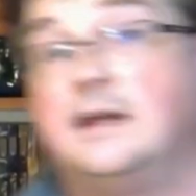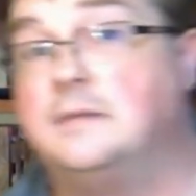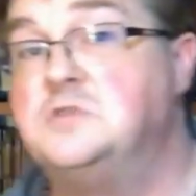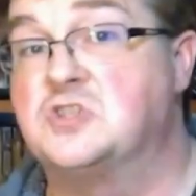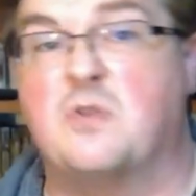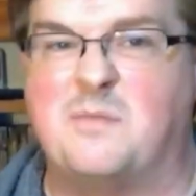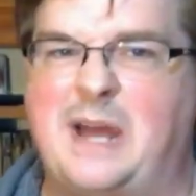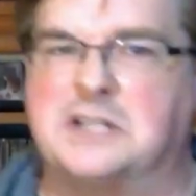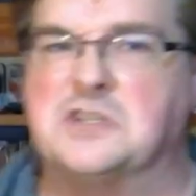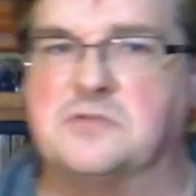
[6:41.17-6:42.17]
I'm just throwing
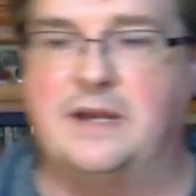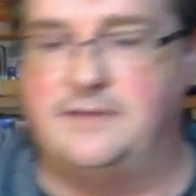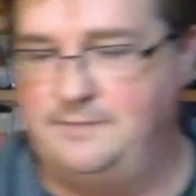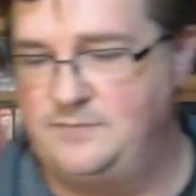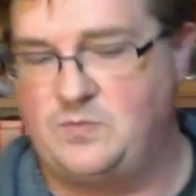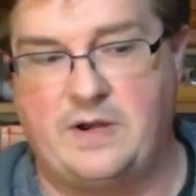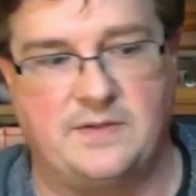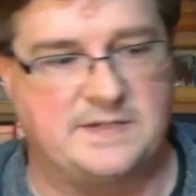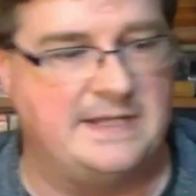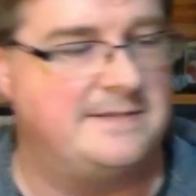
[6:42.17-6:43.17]
boxes around. It's one of
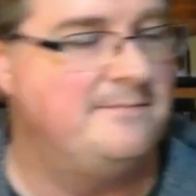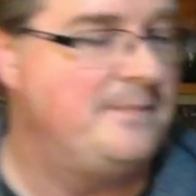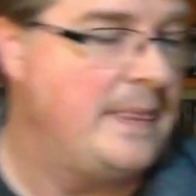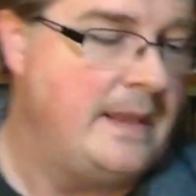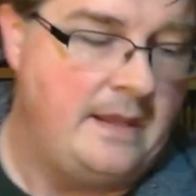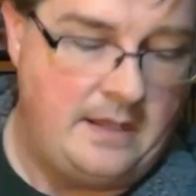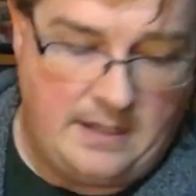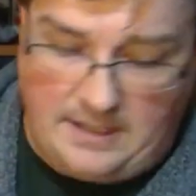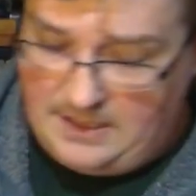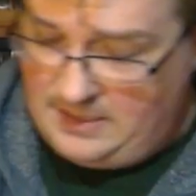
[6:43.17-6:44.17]
those days.
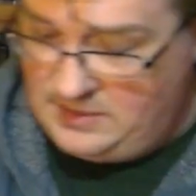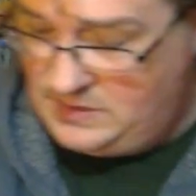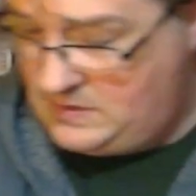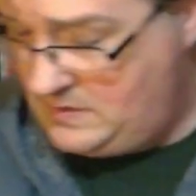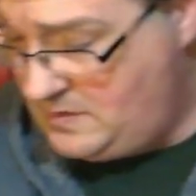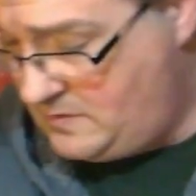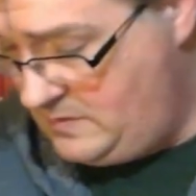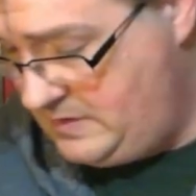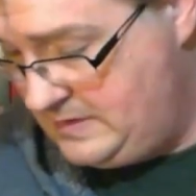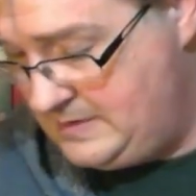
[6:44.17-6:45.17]
So,
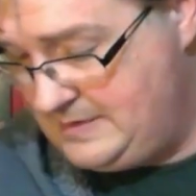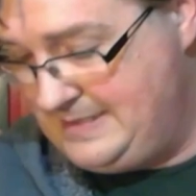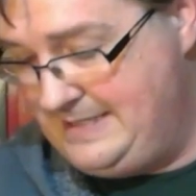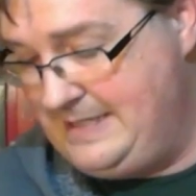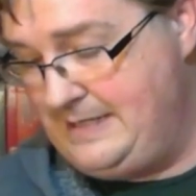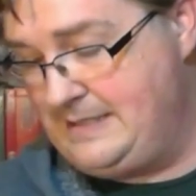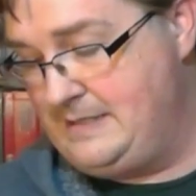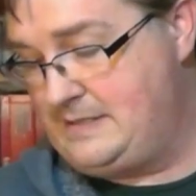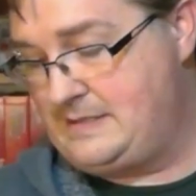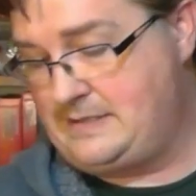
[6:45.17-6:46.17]
getting
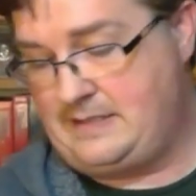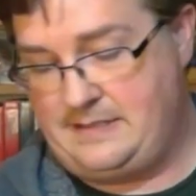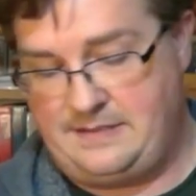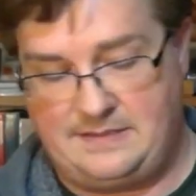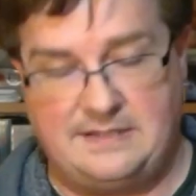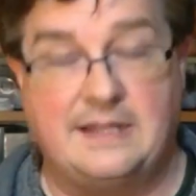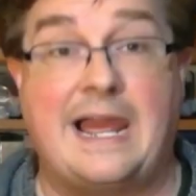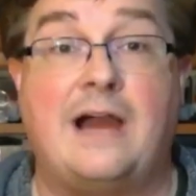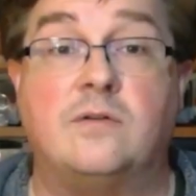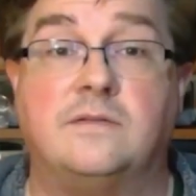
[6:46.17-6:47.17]
this this thing
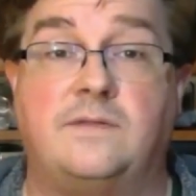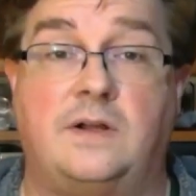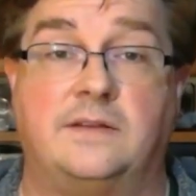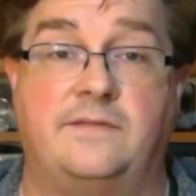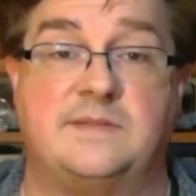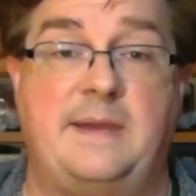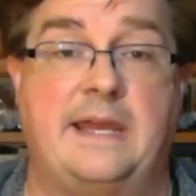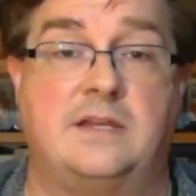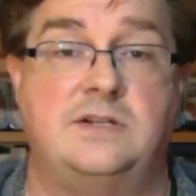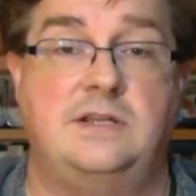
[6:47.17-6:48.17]
out of all of its
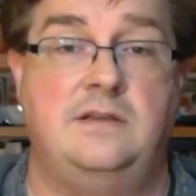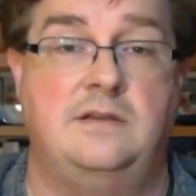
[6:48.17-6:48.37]
packaging,